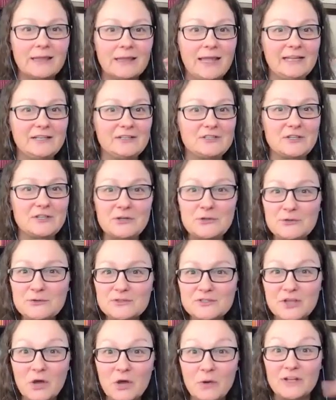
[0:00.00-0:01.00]
line
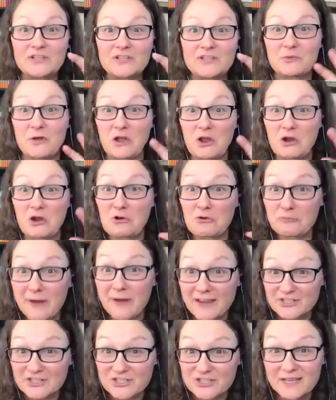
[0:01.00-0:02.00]
twos go into
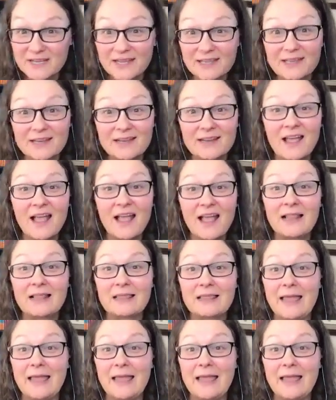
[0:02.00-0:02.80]
aggression,